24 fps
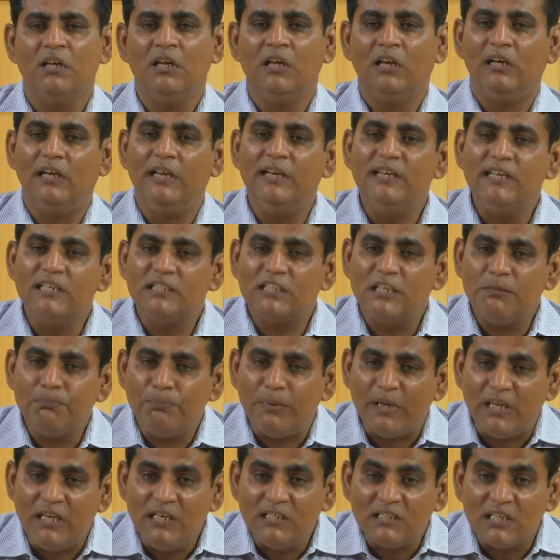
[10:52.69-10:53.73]
Leadership
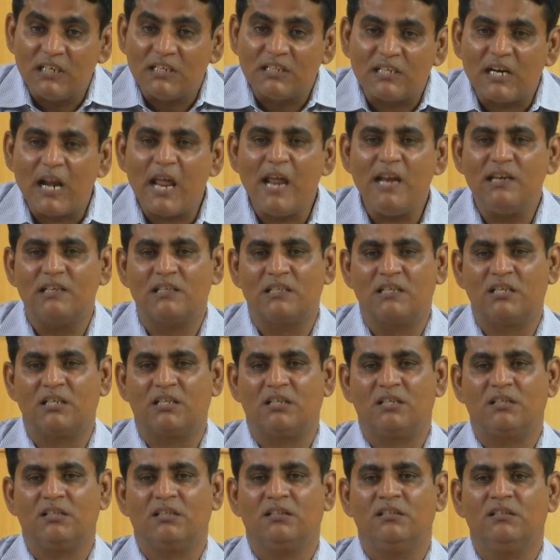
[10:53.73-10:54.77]
is a trait
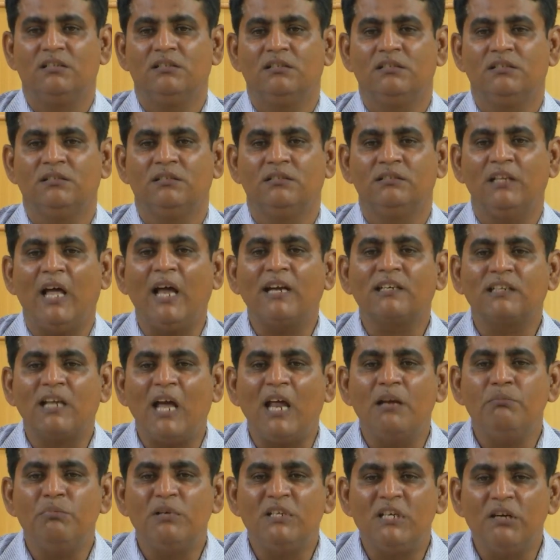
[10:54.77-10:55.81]
that
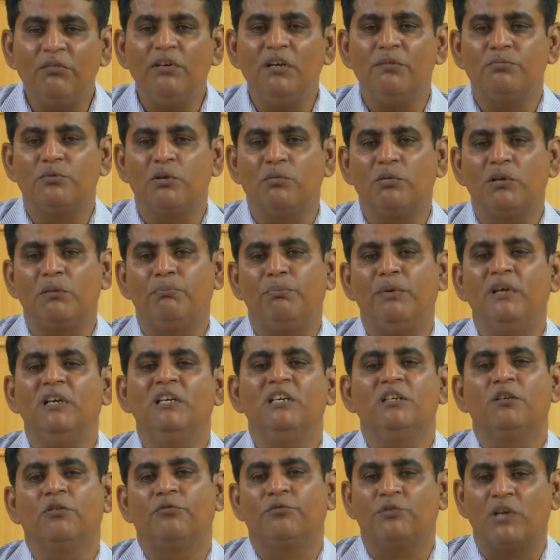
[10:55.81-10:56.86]
can be developed over a
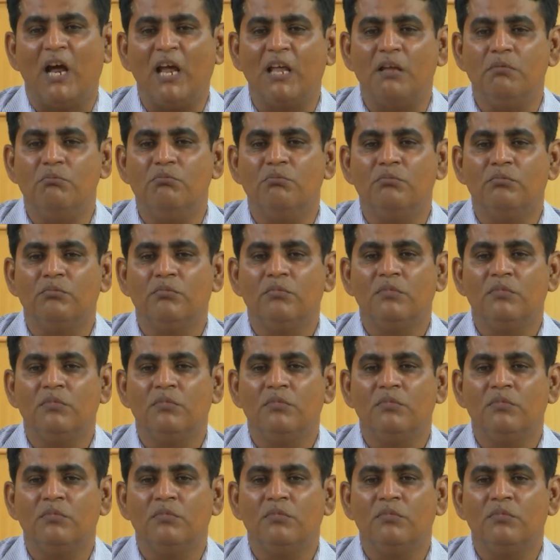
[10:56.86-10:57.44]
period of time.